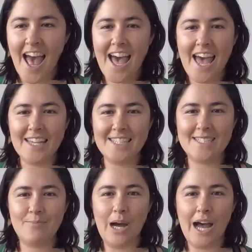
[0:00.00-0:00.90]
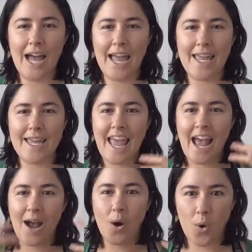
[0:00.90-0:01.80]
And by
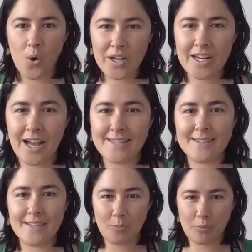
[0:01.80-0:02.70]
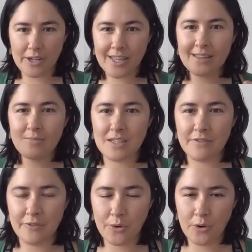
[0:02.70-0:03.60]
organising, you're bringing them to the
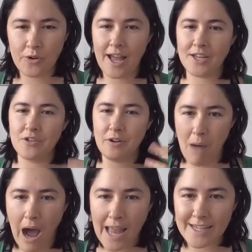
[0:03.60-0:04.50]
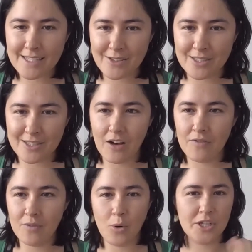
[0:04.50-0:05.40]
foreground. You're reminding
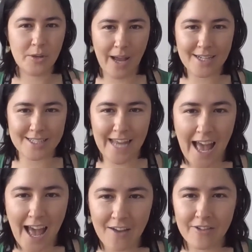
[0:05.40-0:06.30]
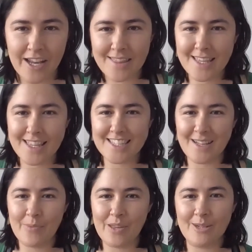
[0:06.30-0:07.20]
yourself of what you actually have. And I think there's
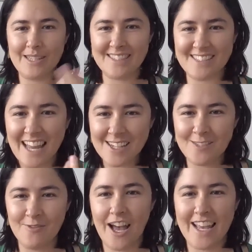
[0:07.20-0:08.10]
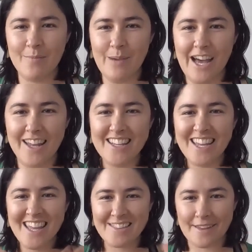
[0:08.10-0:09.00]
something really satisfying about
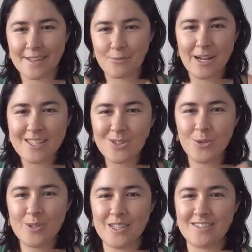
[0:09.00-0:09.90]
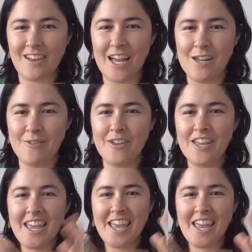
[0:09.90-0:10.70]
these resources kind of